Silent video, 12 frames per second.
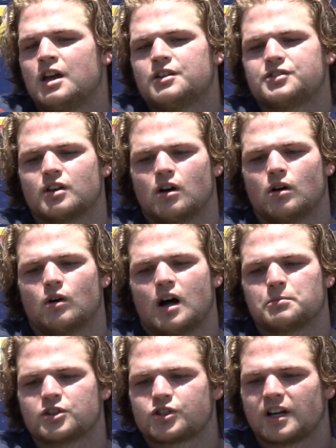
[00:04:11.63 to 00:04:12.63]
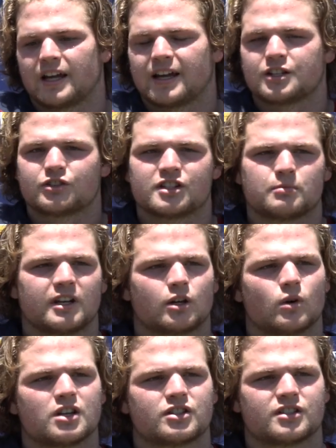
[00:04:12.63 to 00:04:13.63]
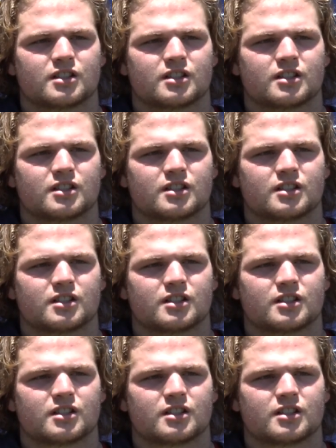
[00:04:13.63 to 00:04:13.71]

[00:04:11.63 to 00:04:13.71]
So I'm just trying to answer as many questions